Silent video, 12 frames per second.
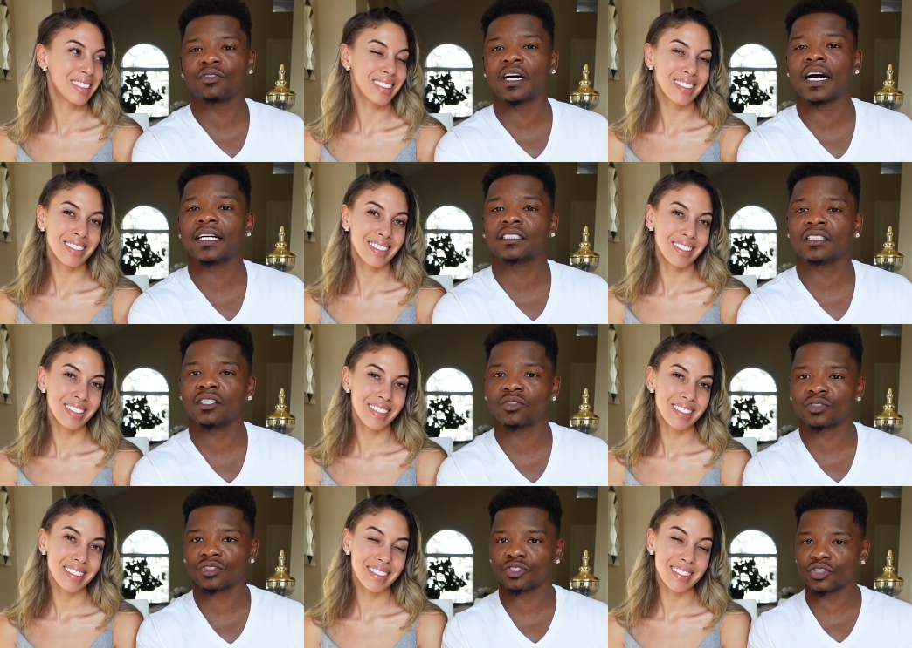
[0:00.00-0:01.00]
Speaker 1: guys
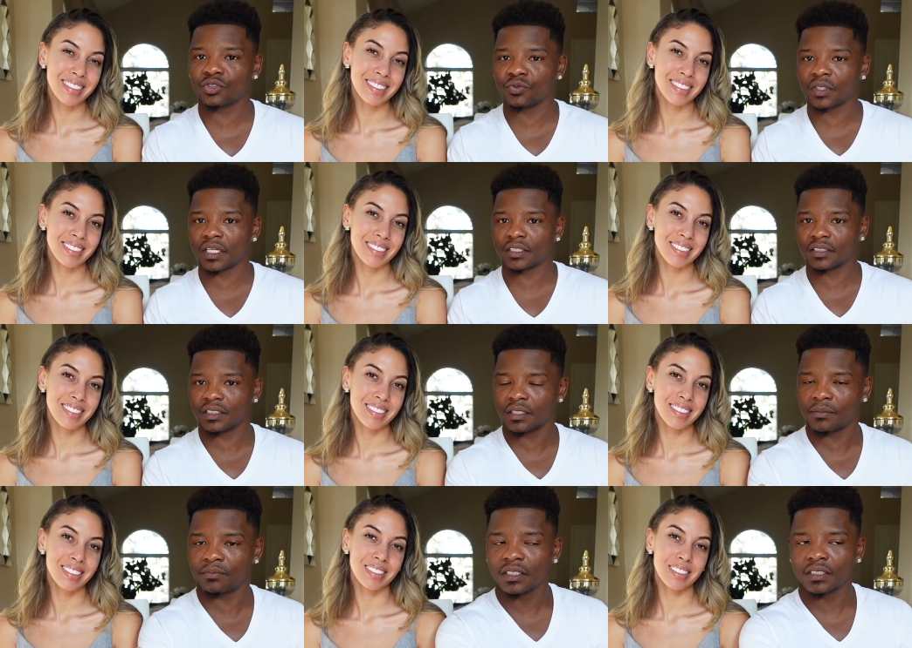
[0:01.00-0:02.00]
closer to us
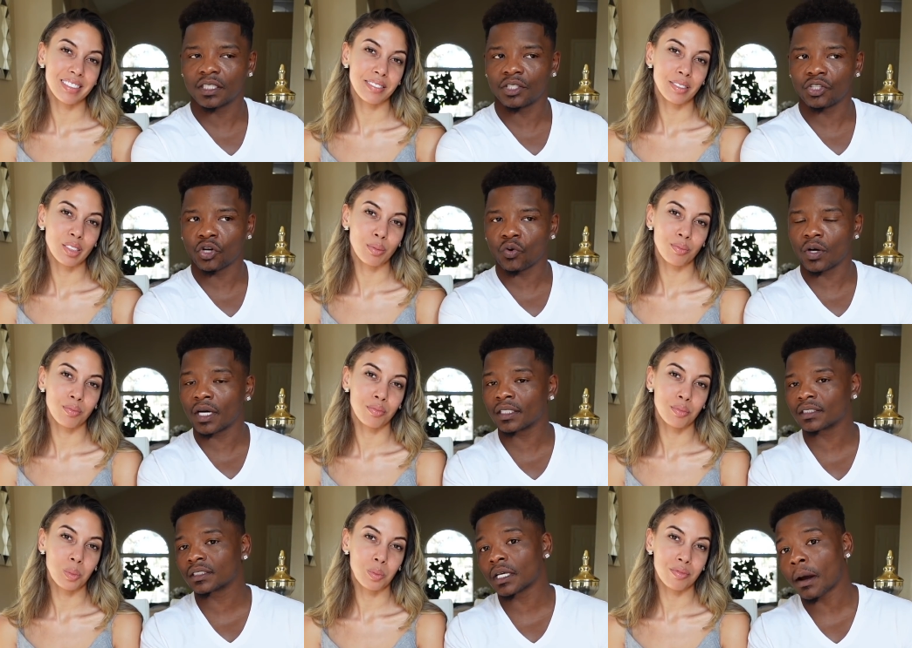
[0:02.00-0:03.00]
to to know
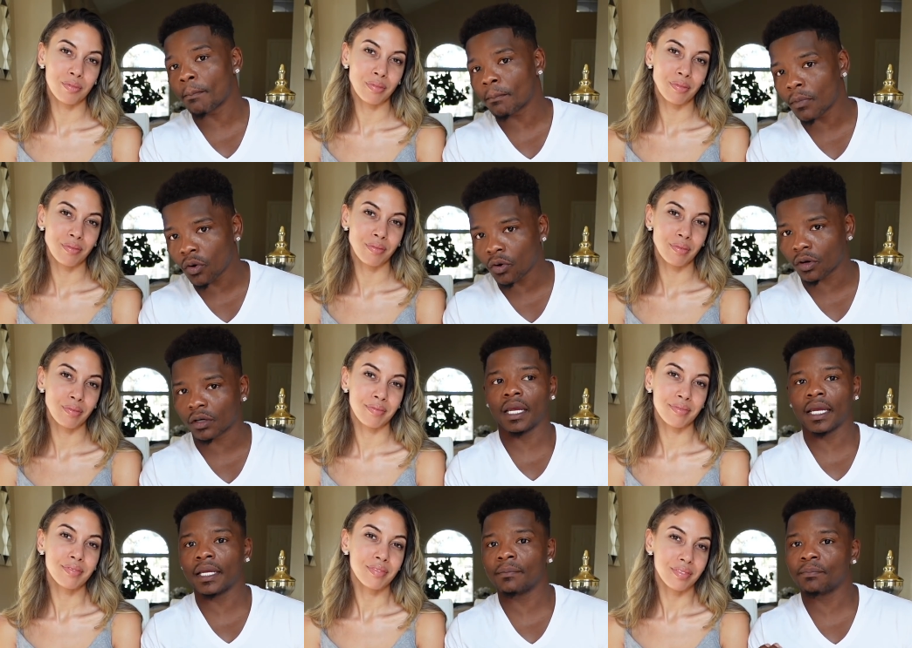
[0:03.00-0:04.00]
us more.
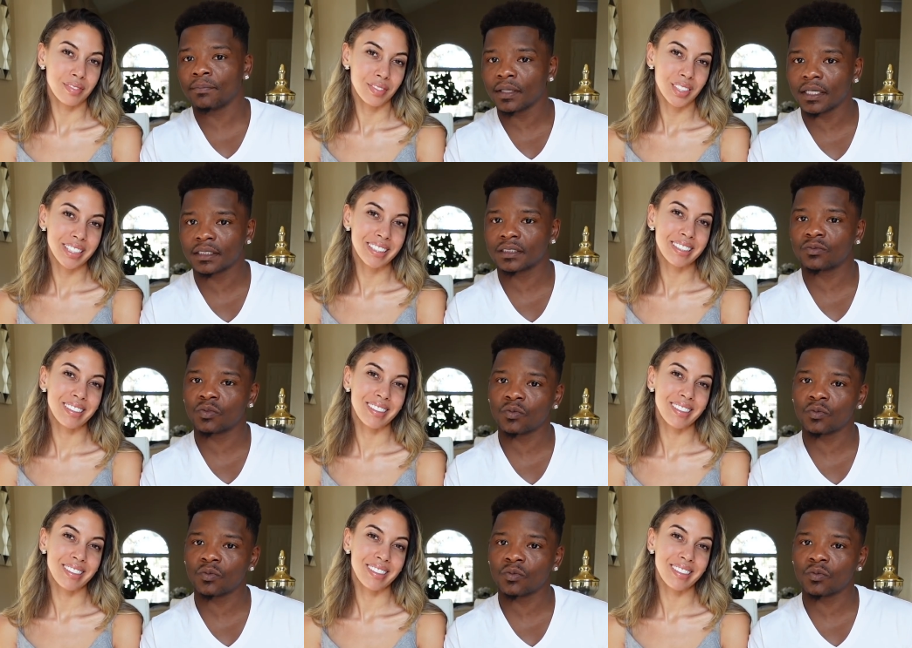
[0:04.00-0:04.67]
And plus we